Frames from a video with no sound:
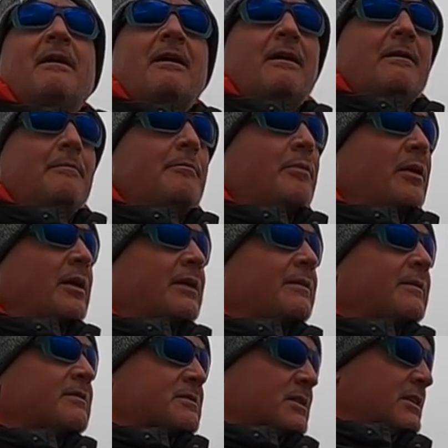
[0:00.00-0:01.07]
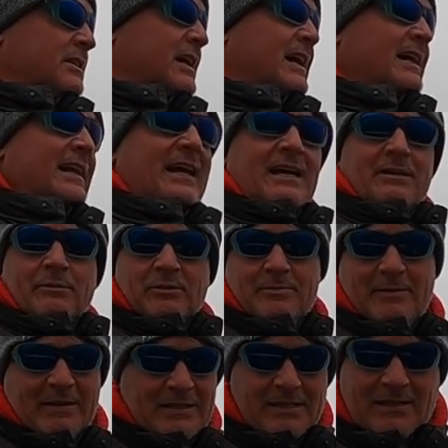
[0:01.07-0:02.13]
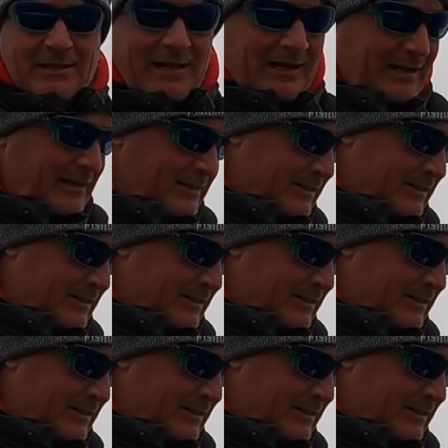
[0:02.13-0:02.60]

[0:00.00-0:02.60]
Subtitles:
But it's gonna die down, which makes it a lot